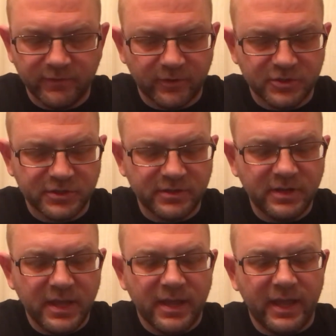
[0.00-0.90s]
version,
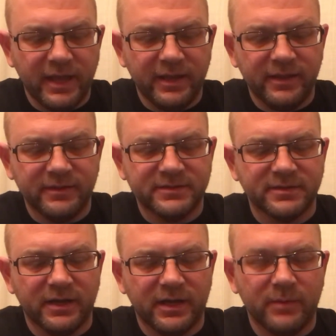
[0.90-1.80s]
and then
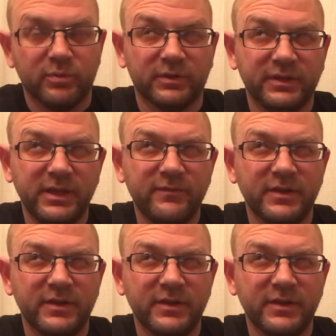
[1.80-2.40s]
I believe it